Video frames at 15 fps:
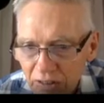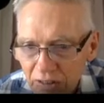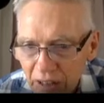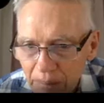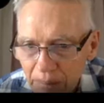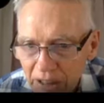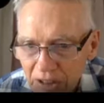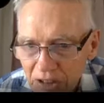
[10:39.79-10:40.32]
that
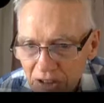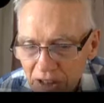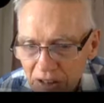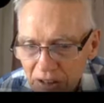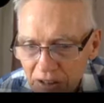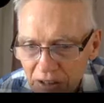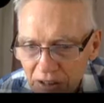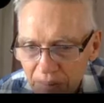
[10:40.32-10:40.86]
makes
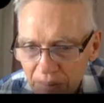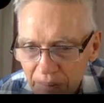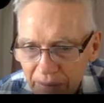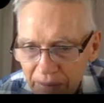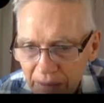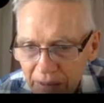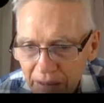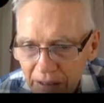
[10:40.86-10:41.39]
sense.
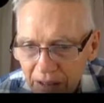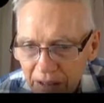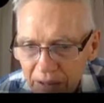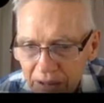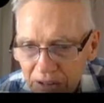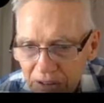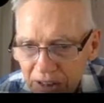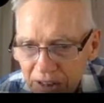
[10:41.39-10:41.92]
I
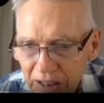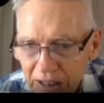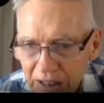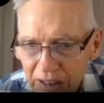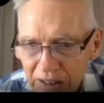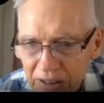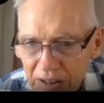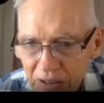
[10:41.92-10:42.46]
want to see
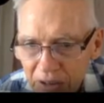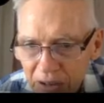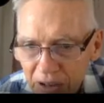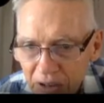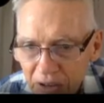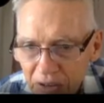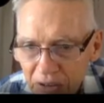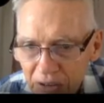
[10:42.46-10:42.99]
yeses or
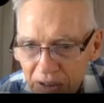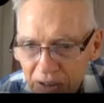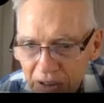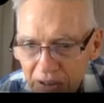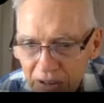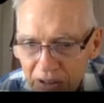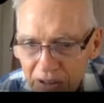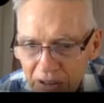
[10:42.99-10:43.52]
nos down
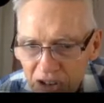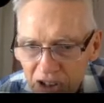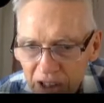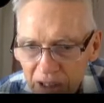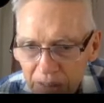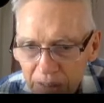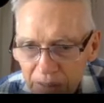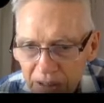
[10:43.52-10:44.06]
on the
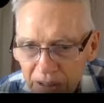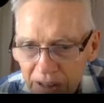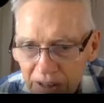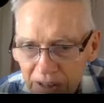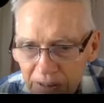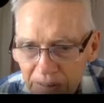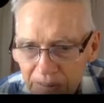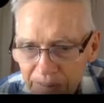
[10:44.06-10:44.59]
chat,
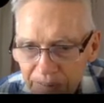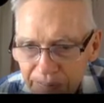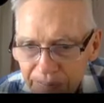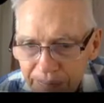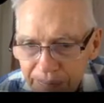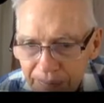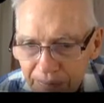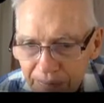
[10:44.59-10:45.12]
please.
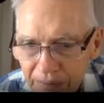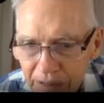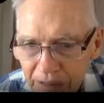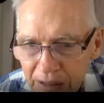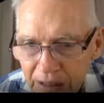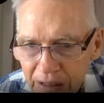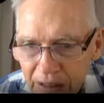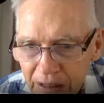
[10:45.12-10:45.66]

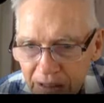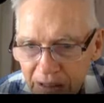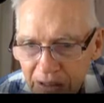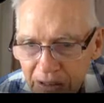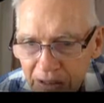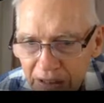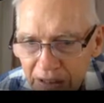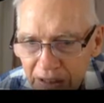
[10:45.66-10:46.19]

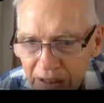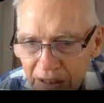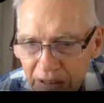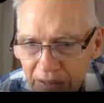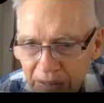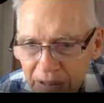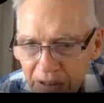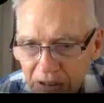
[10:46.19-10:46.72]
Okay,
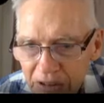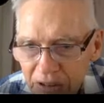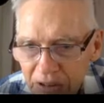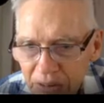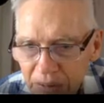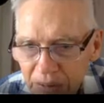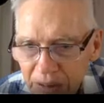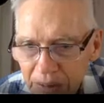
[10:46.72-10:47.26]
1,
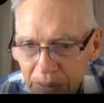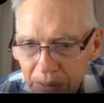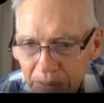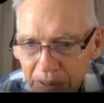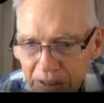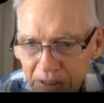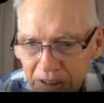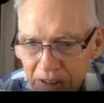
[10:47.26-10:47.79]
2 people.
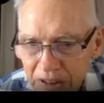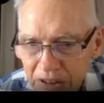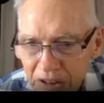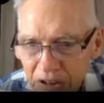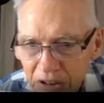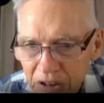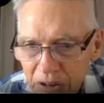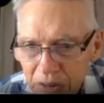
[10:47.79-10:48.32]
Makes sense to
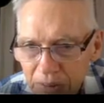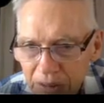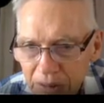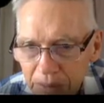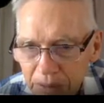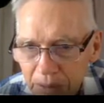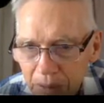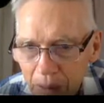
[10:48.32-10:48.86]
2
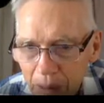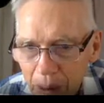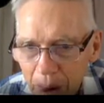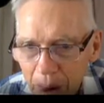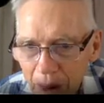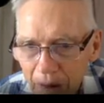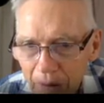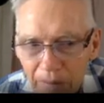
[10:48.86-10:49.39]
people.
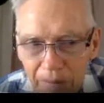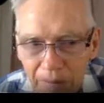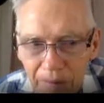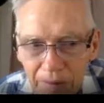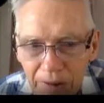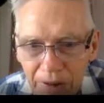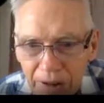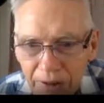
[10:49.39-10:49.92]

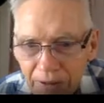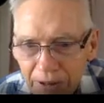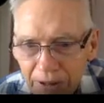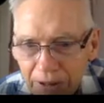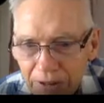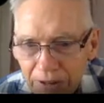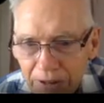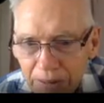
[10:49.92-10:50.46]
Everyone
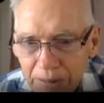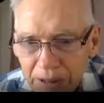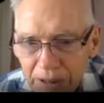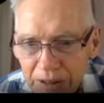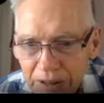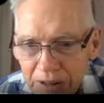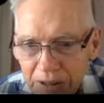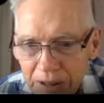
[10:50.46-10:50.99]
else gone back
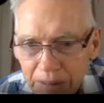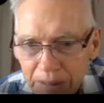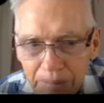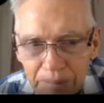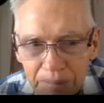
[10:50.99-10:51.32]
to sleep?